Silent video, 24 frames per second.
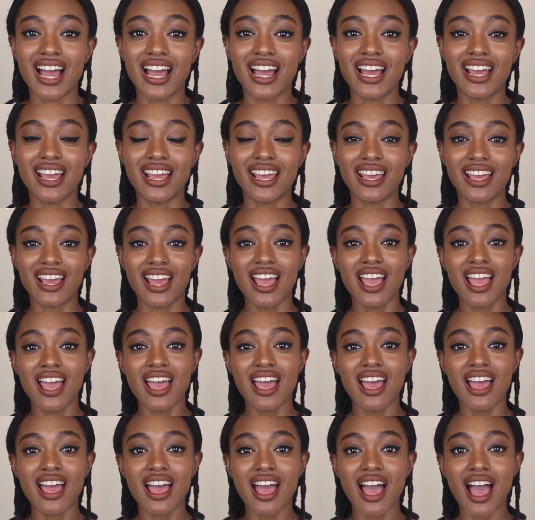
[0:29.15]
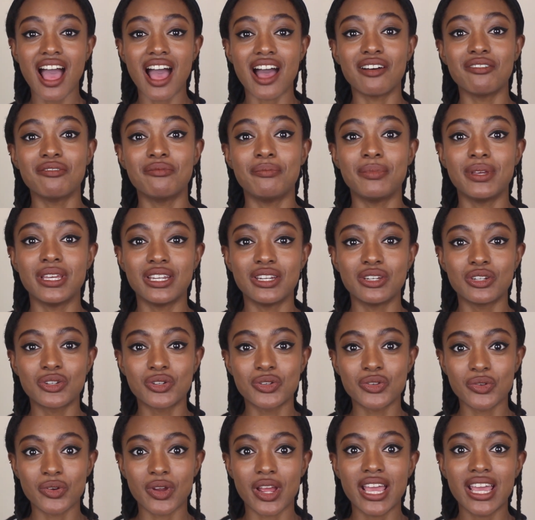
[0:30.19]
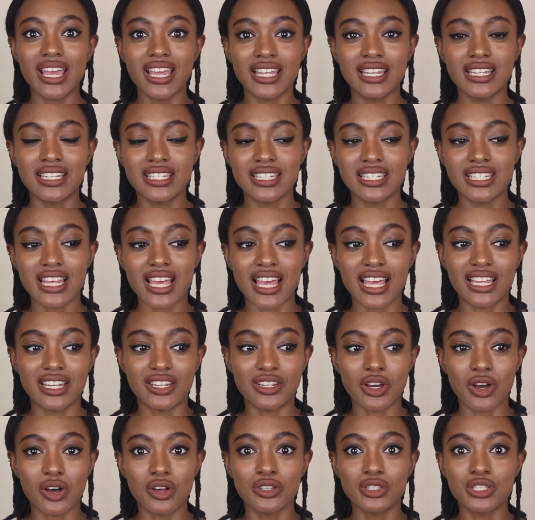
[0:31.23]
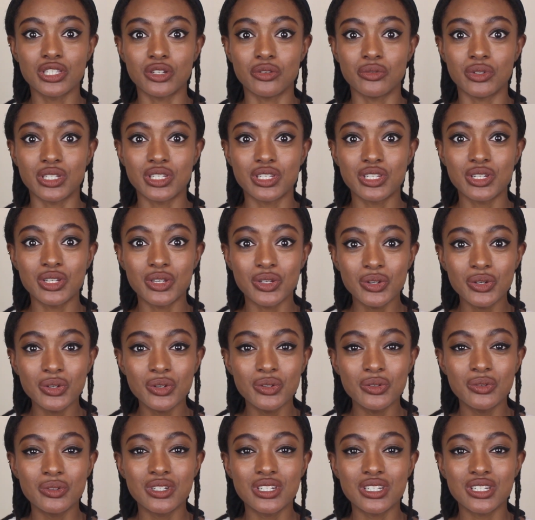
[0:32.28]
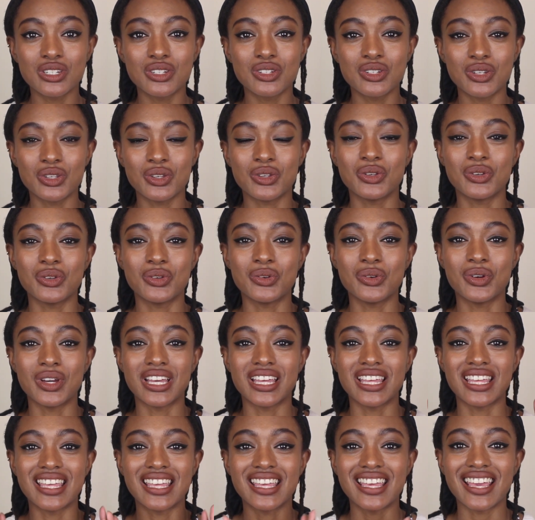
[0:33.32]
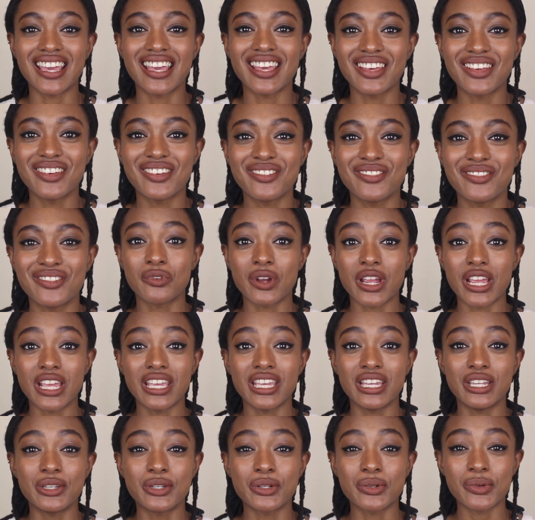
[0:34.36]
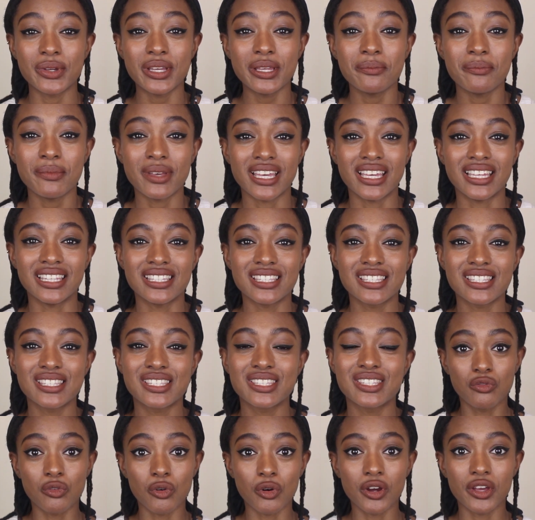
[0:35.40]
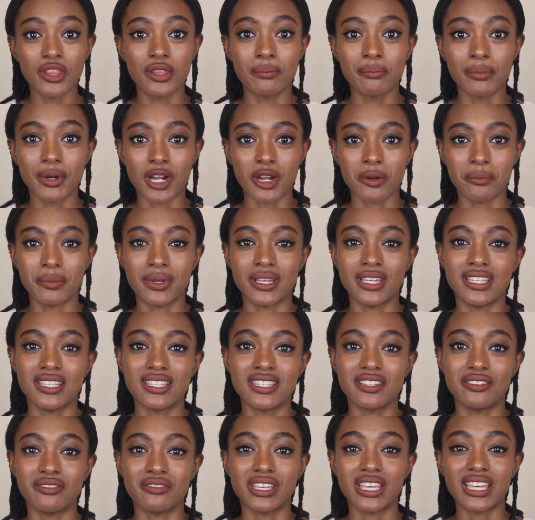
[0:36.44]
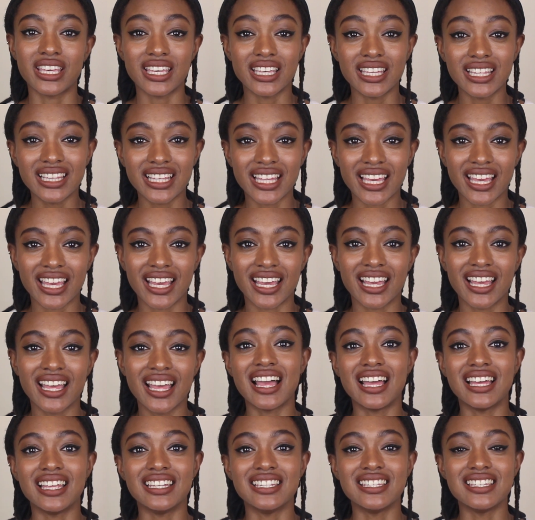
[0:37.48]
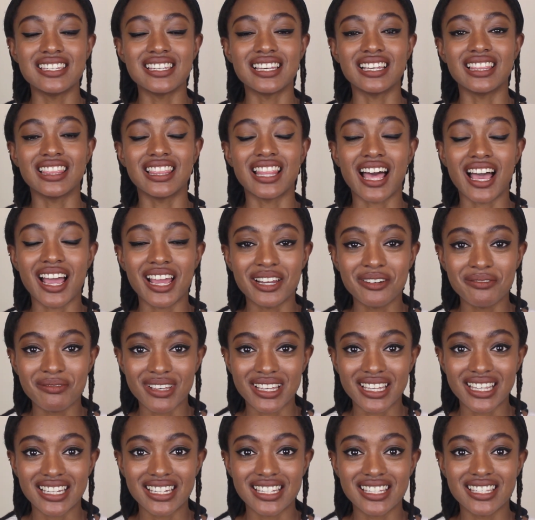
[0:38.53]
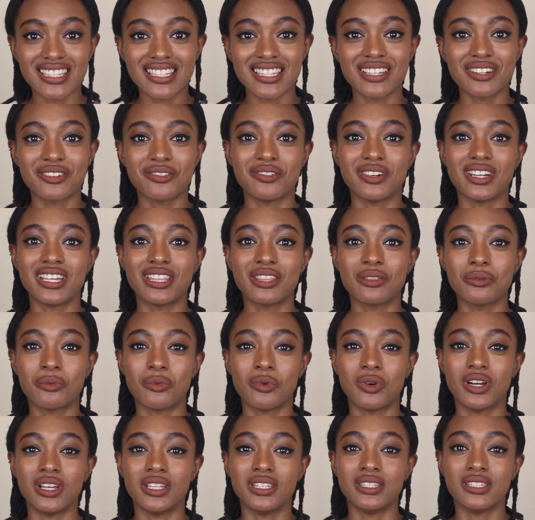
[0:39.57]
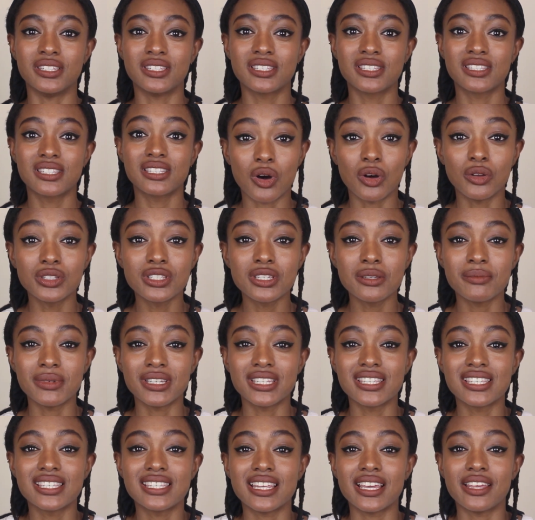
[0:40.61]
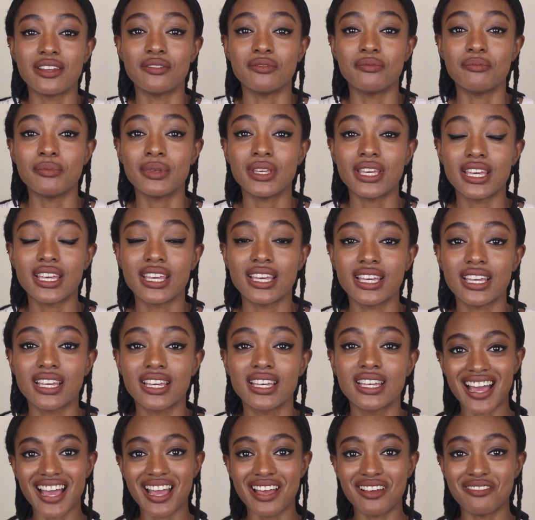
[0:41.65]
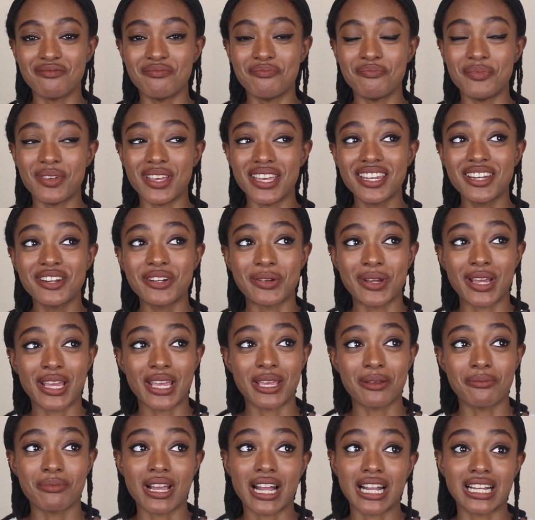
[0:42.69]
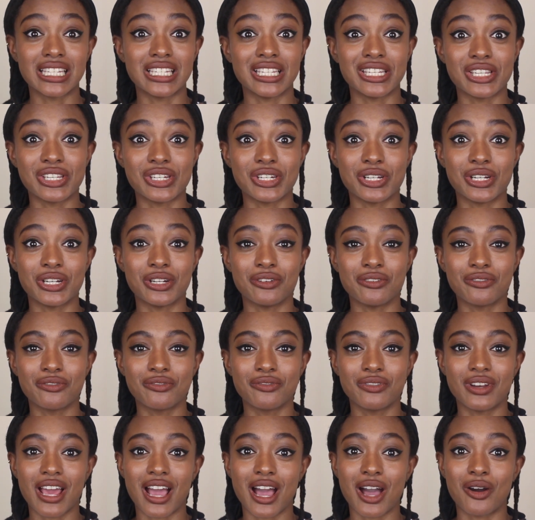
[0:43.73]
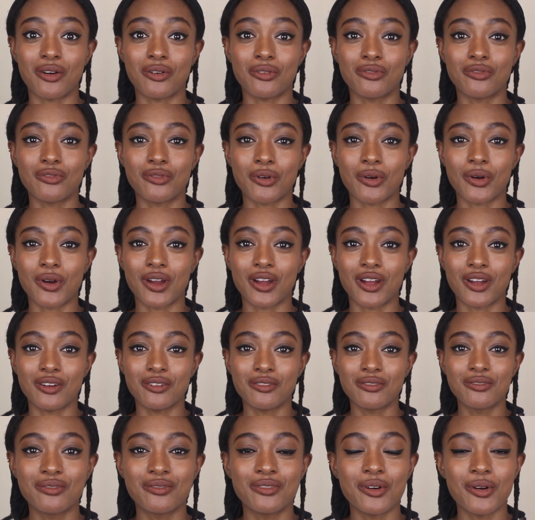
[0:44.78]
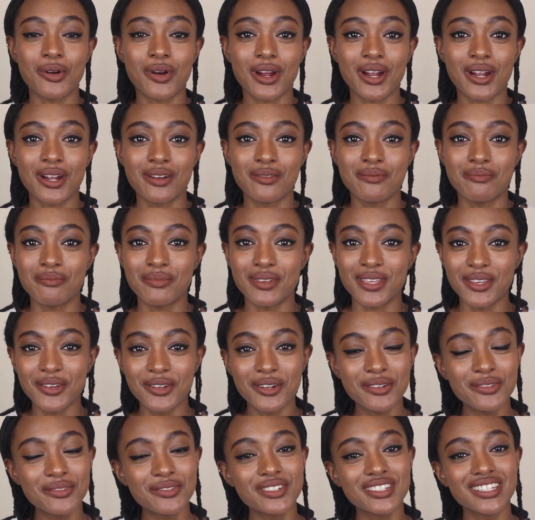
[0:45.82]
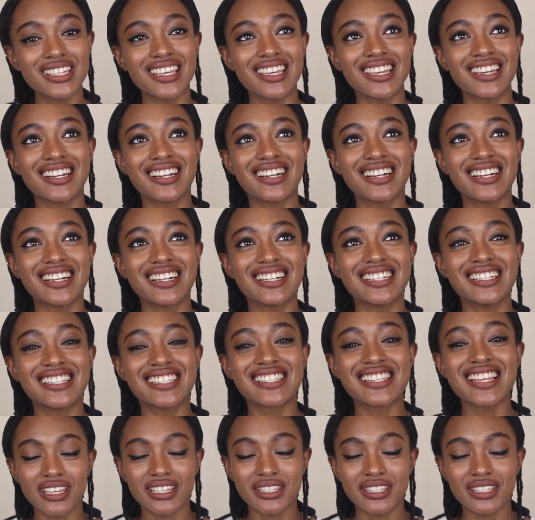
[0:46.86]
I have been trained and also attuned to give Reiki treatments for the purpose of healing and alignment with one's ultimate state of being. I have been a Reiki practitioner now for four beautiful years.